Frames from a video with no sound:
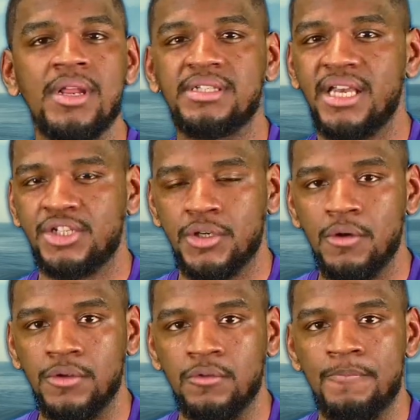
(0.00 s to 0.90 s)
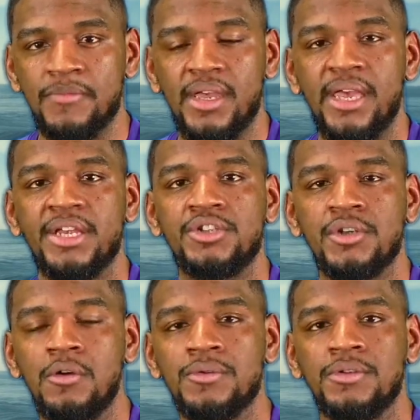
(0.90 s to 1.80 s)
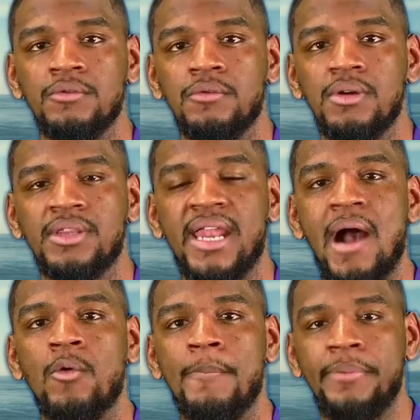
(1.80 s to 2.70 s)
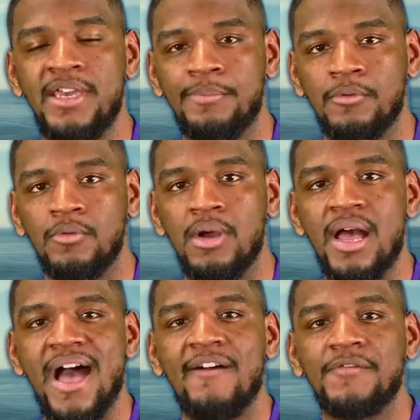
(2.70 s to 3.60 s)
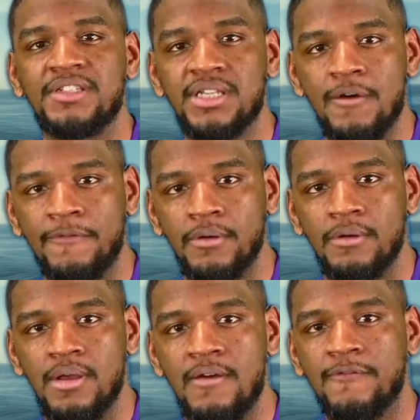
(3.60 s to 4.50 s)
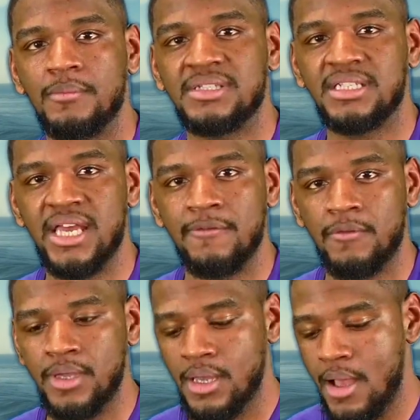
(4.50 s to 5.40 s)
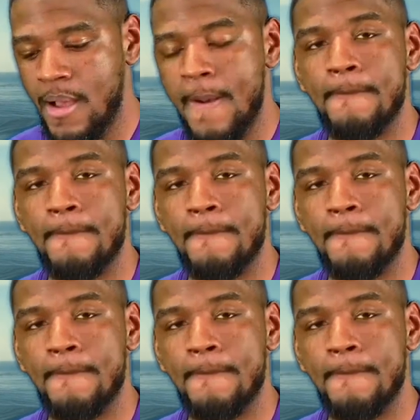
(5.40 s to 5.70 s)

What does that show you? It shows you that our people have suffered from slavery,